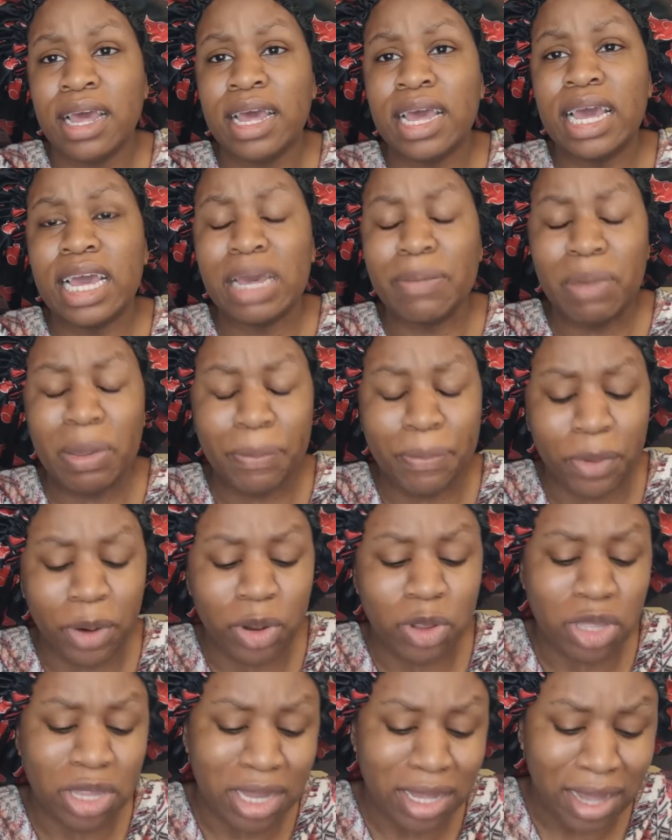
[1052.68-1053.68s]
It could be
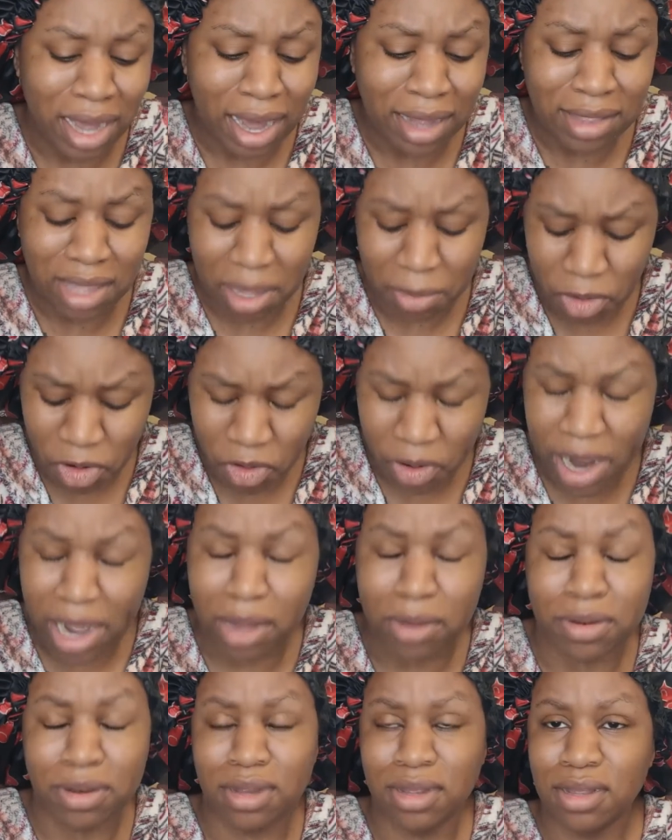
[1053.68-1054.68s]
burned to the goddamn
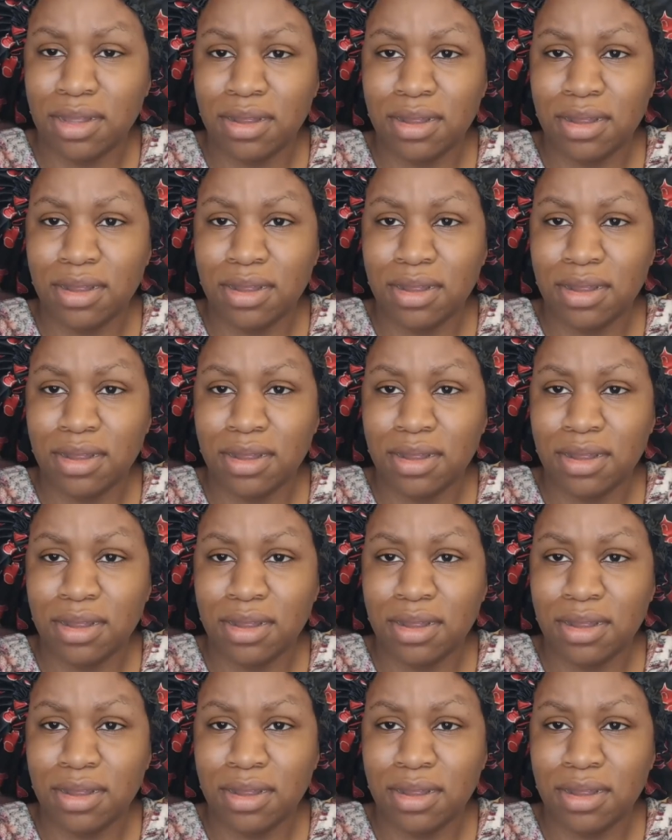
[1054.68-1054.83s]
ground.